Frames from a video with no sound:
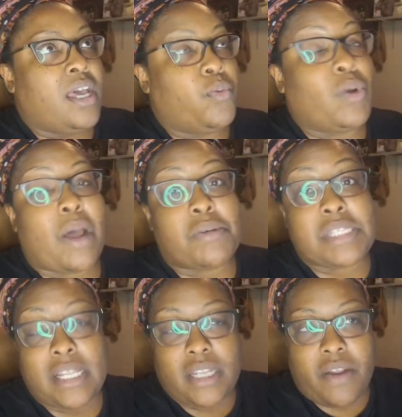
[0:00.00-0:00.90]
what I was
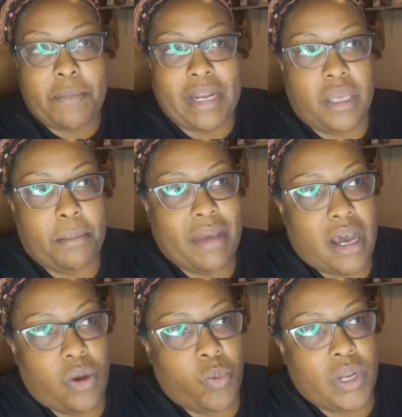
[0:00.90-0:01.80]
telling everybody
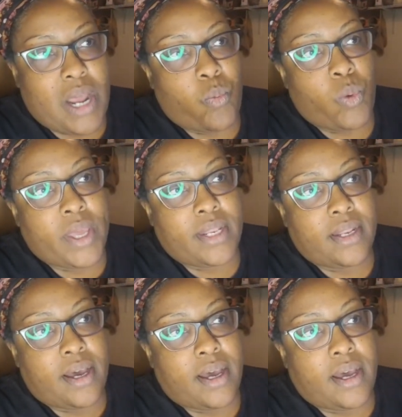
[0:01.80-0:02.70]
about when I went,
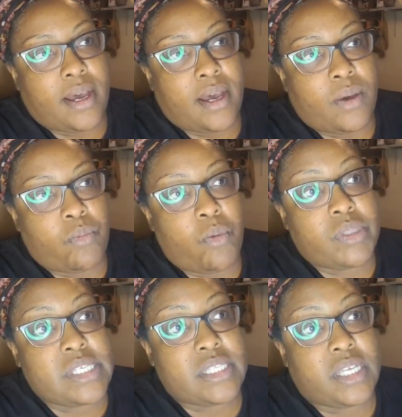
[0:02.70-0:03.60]
when
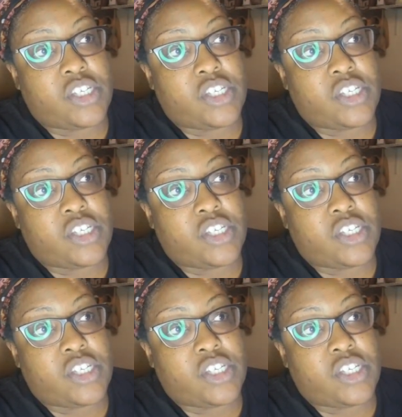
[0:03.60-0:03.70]
we did the